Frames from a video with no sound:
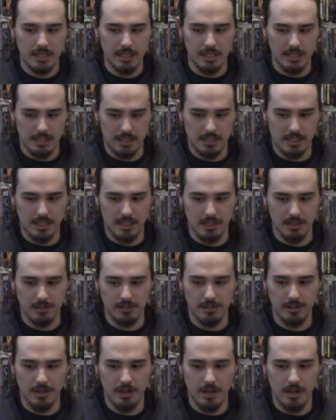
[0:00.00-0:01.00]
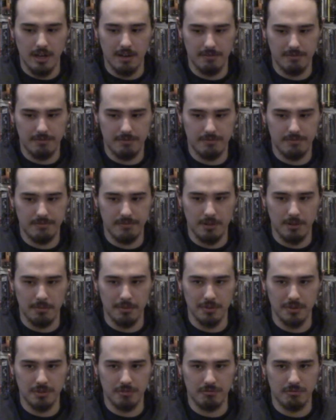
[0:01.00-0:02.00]
gets killed off
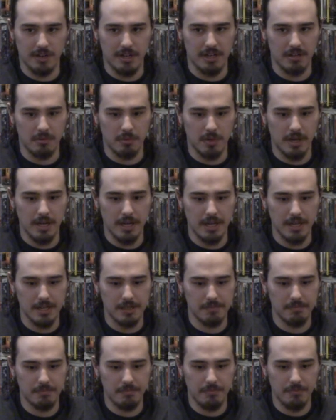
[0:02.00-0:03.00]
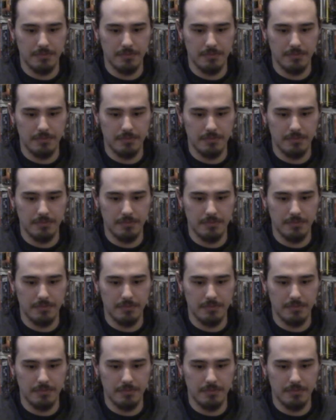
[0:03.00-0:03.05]
almost right away.